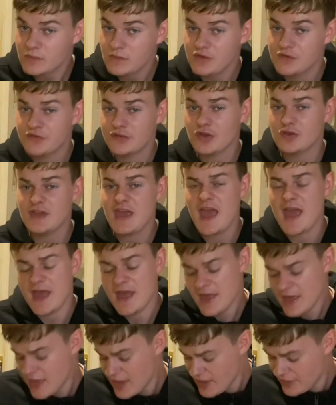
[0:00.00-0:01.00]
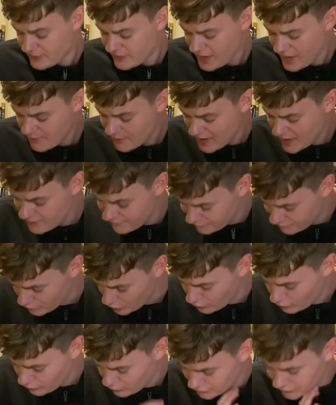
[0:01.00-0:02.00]
So yeah. They're my
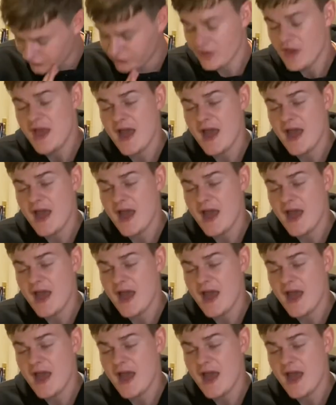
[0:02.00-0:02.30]
thoughts.